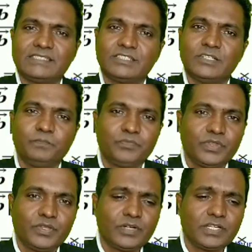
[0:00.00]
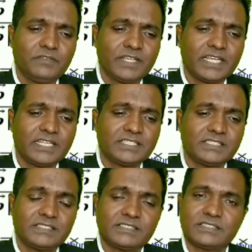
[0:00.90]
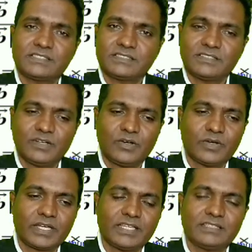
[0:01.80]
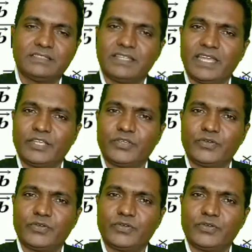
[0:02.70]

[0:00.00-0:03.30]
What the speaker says: notifications. Okay, thank you.